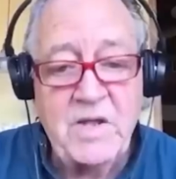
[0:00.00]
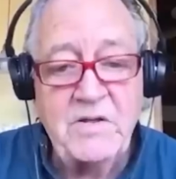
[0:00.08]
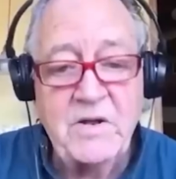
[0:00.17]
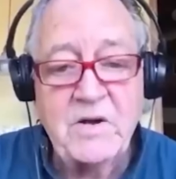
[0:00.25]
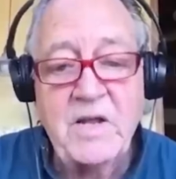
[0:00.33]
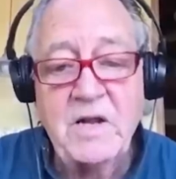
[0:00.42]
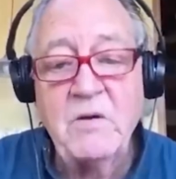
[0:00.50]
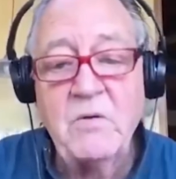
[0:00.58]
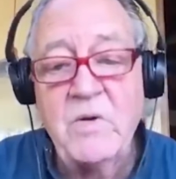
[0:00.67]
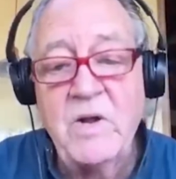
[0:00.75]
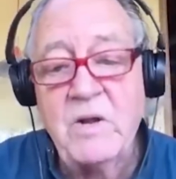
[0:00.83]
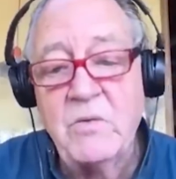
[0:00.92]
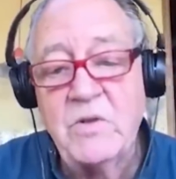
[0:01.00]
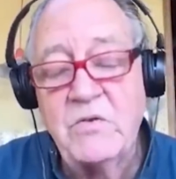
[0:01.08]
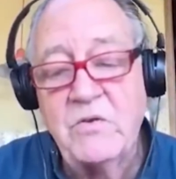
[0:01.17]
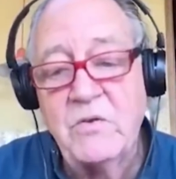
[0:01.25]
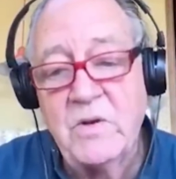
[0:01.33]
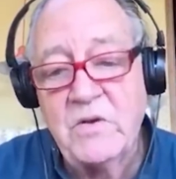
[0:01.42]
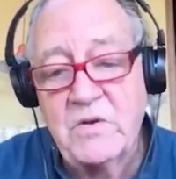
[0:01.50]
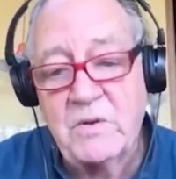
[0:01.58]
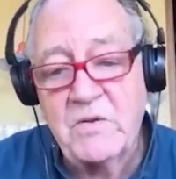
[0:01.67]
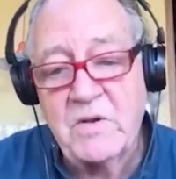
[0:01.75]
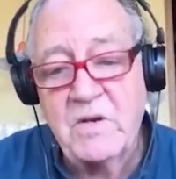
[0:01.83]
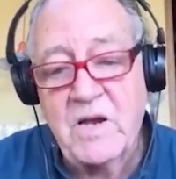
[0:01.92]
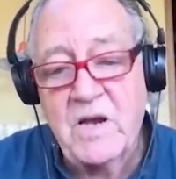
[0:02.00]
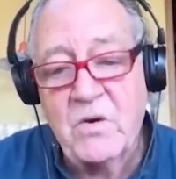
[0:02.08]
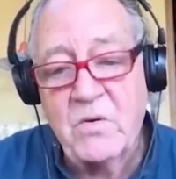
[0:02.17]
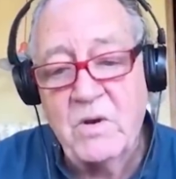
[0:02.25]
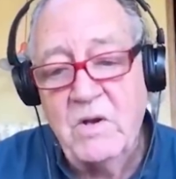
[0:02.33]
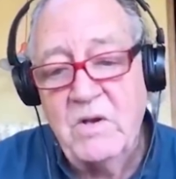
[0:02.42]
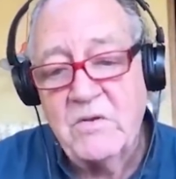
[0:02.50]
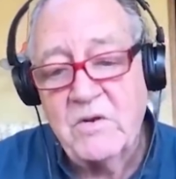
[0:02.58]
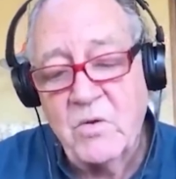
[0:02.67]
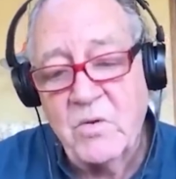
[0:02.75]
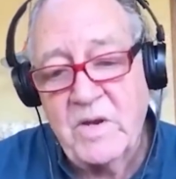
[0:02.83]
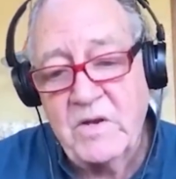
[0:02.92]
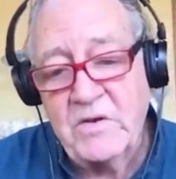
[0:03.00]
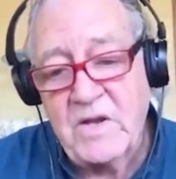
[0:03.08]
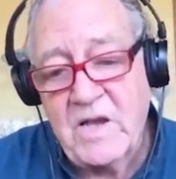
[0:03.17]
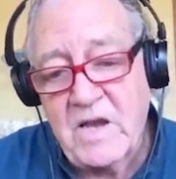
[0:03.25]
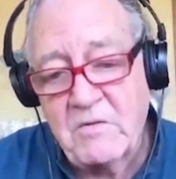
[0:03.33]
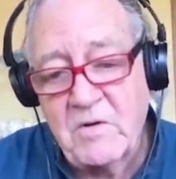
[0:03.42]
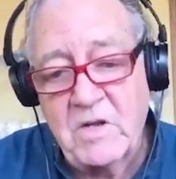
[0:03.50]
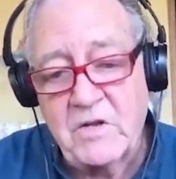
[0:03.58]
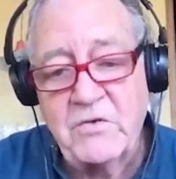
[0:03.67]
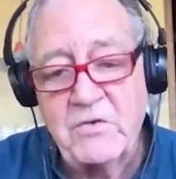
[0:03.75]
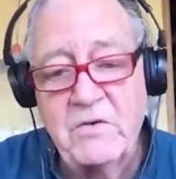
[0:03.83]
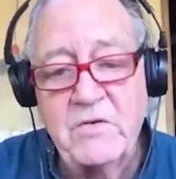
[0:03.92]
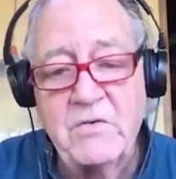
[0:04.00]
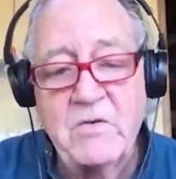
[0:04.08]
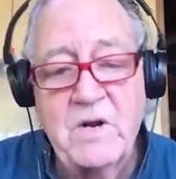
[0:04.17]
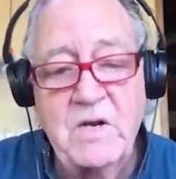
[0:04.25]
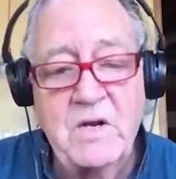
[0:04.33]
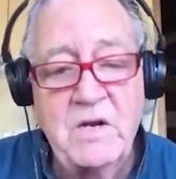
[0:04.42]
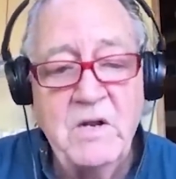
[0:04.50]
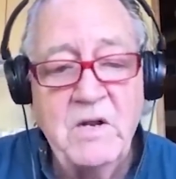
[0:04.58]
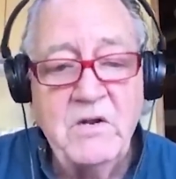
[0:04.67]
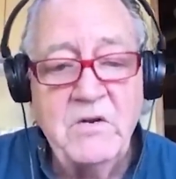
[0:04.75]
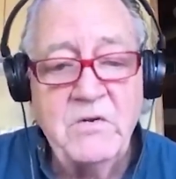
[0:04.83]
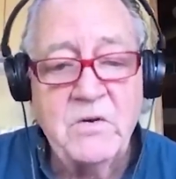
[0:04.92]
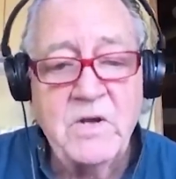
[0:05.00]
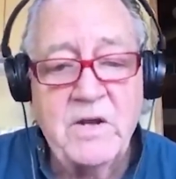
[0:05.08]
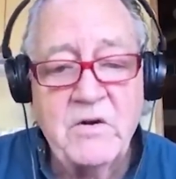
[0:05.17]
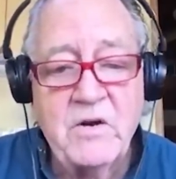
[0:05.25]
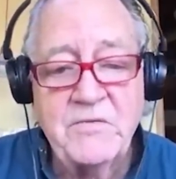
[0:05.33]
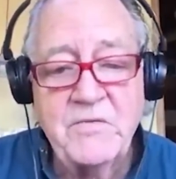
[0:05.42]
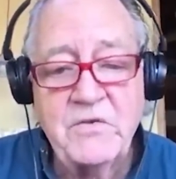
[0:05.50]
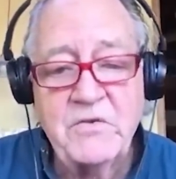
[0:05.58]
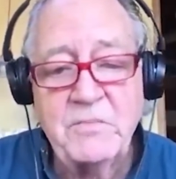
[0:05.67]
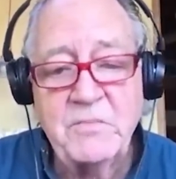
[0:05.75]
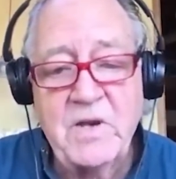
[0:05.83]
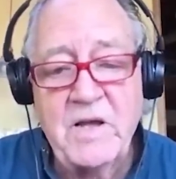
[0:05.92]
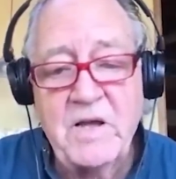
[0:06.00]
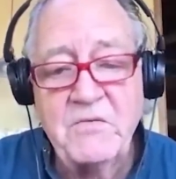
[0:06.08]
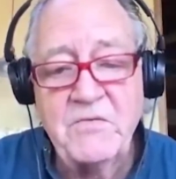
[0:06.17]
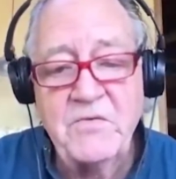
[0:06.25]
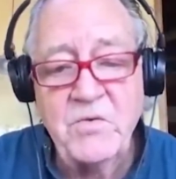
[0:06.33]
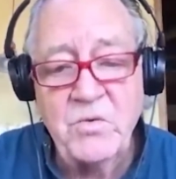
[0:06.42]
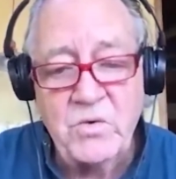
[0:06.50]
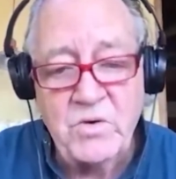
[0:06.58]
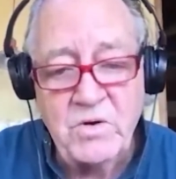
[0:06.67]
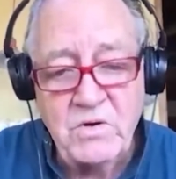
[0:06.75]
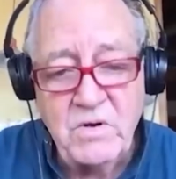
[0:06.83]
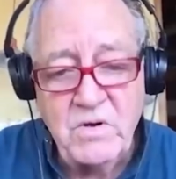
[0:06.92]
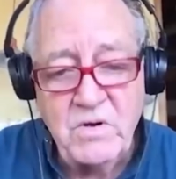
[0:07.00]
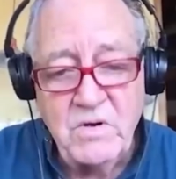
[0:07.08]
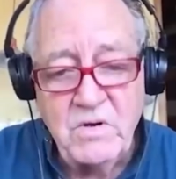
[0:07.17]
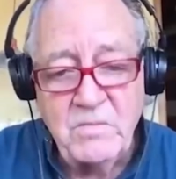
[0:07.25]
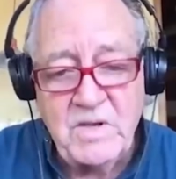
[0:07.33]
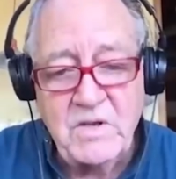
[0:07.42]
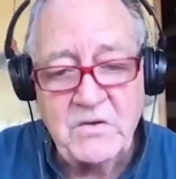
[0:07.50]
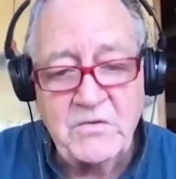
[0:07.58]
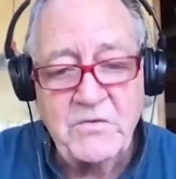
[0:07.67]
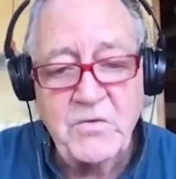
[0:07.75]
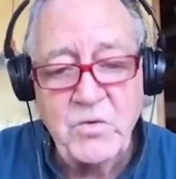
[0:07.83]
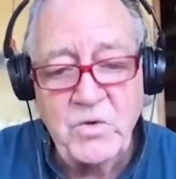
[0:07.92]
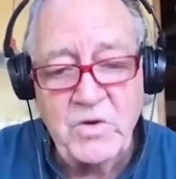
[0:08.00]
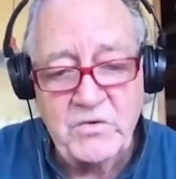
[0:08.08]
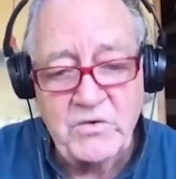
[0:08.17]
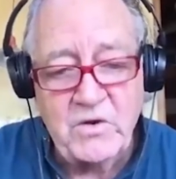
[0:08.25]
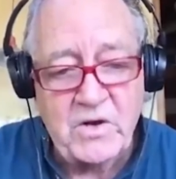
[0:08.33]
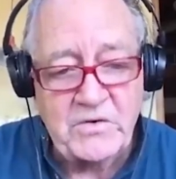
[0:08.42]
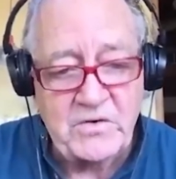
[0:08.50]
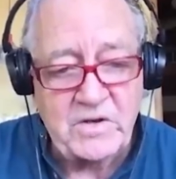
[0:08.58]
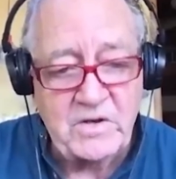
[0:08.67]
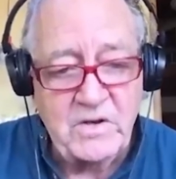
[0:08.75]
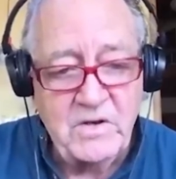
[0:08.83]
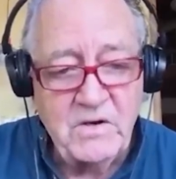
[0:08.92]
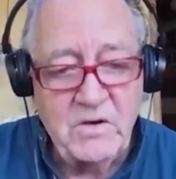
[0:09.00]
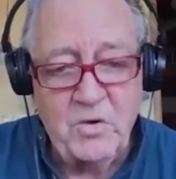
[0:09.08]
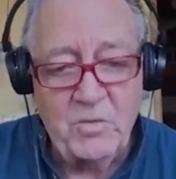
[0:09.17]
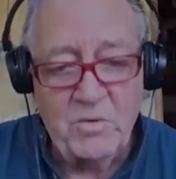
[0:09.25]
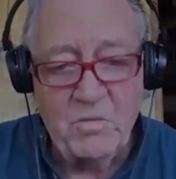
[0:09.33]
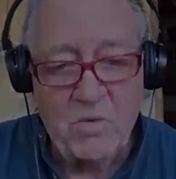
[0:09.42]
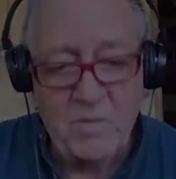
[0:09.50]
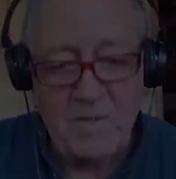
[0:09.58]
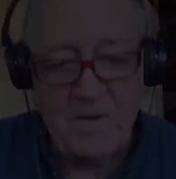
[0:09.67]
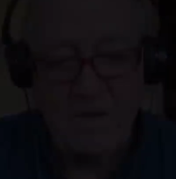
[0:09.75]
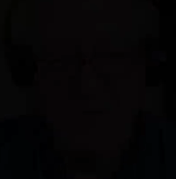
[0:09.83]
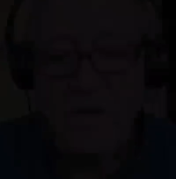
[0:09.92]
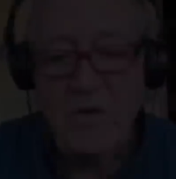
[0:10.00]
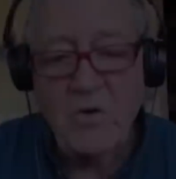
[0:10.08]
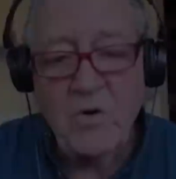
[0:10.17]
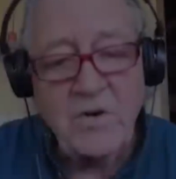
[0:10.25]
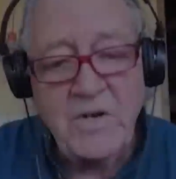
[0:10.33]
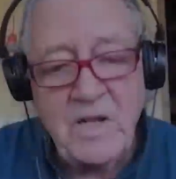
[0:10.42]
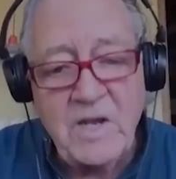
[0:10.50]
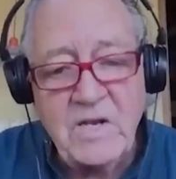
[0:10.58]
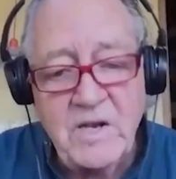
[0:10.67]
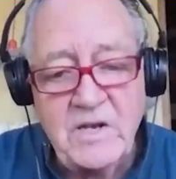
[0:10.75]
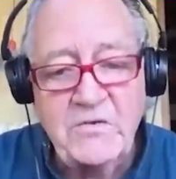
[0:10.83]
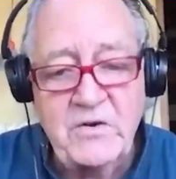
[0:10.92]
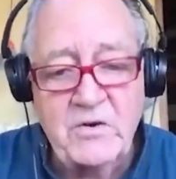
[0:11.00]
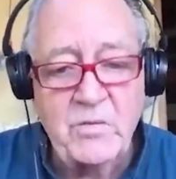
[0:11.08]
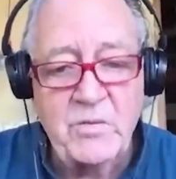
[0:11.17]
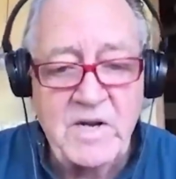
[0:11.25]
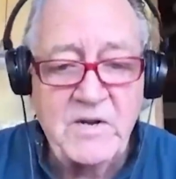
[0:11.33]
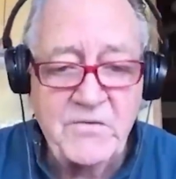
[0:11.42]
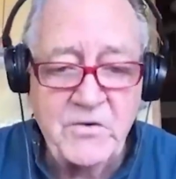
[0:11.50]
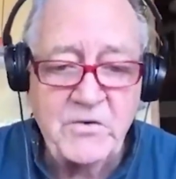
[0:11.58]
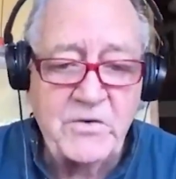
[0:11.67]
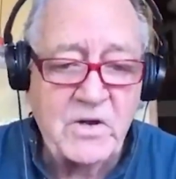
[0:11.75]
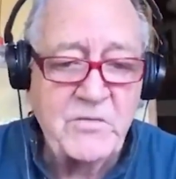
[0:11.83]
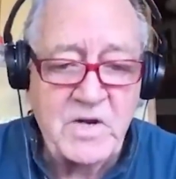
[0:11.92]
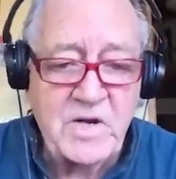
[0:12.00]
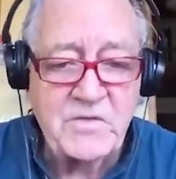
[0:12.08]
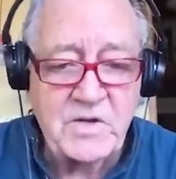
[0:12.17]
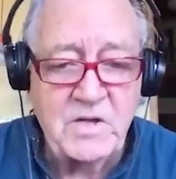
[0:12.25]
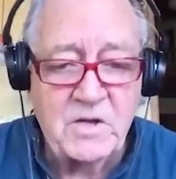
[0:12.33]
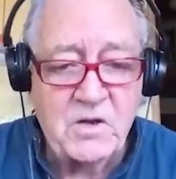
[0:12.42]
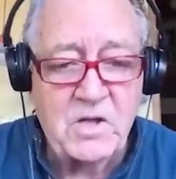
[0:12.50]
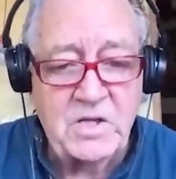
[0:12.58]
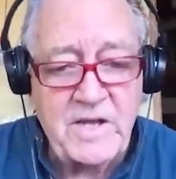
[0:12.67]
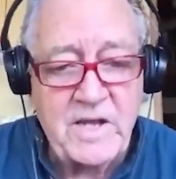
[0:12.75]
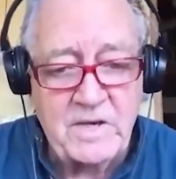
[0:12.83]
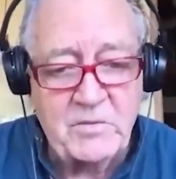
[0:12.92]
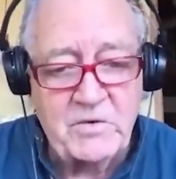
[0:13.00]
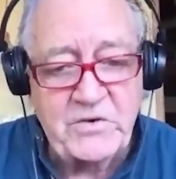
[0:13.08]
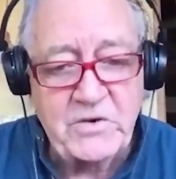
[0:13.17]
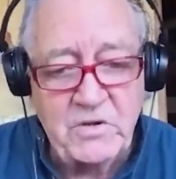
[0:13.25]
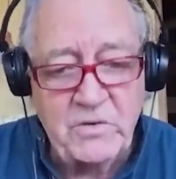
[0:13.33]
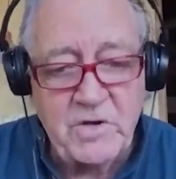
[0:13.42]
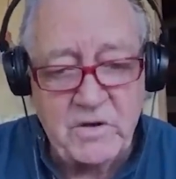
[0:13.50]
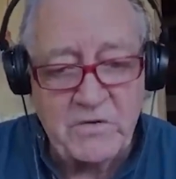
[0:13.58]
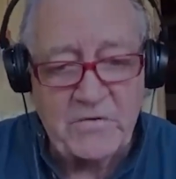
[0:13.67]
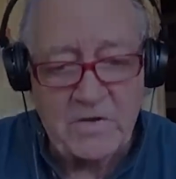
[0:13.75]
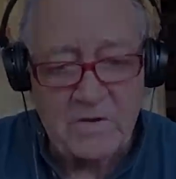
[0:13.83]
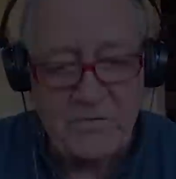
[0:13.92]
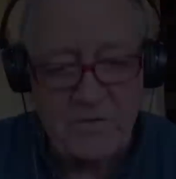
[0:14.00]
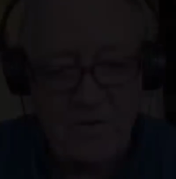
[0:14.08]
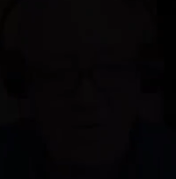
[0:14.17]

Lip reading: And they're getting away with doing something now. They're going into agriculture and threatening to cut off the supply of food because food is causing global warming. In order to get net zero, we'd have to kill all the animals, including ourselves.